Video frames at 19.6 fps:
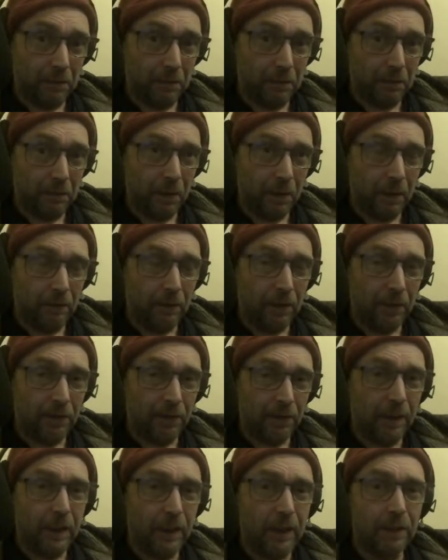And this
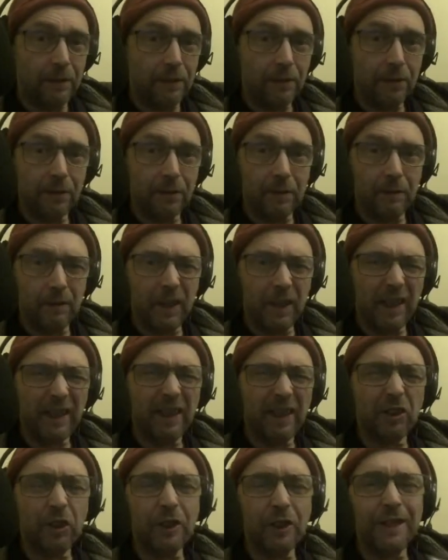needs, it
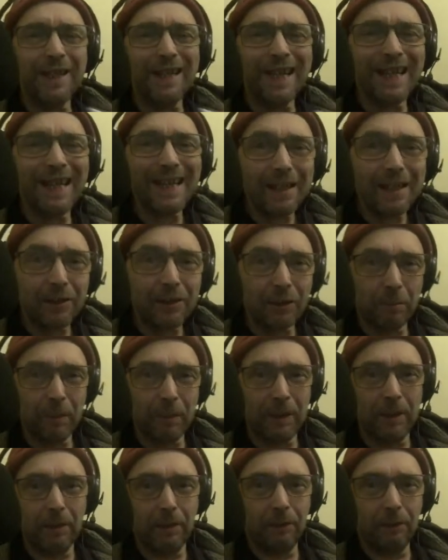doesn't need to be
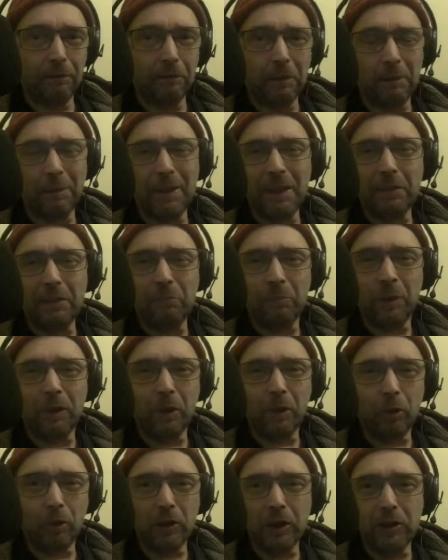done. I mean, we're not
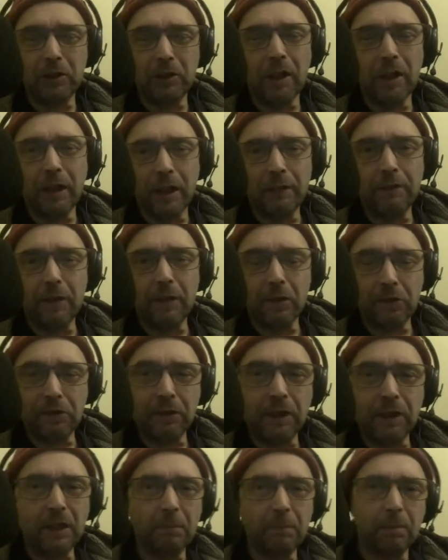going to die if it doesn't
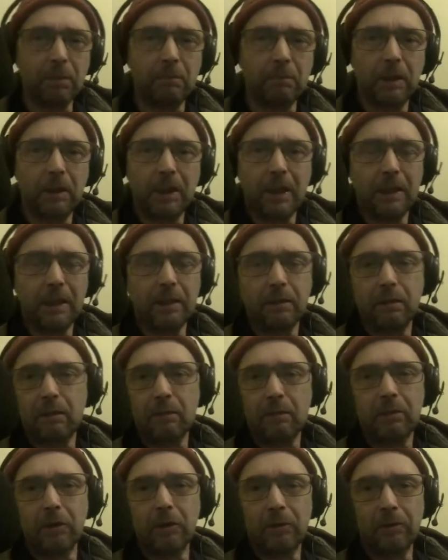happen, but I
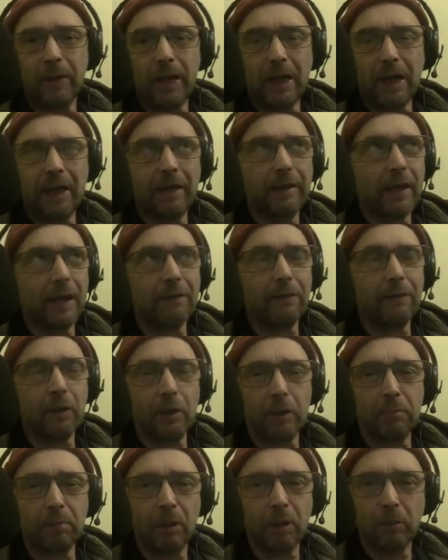haven't got
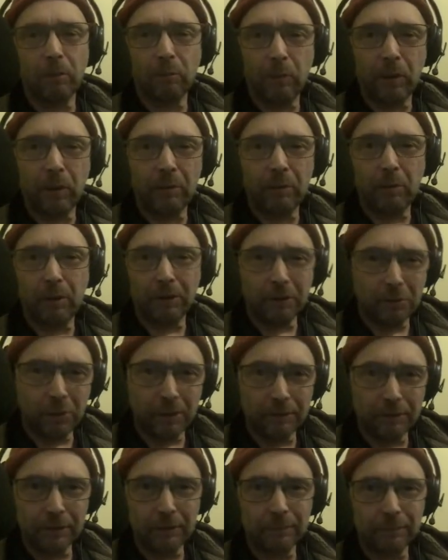a problem with it
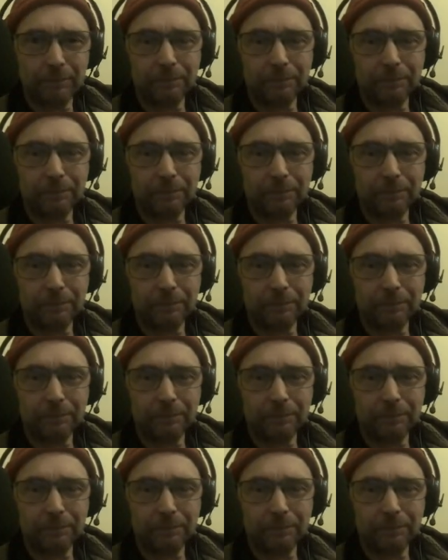whatsoever.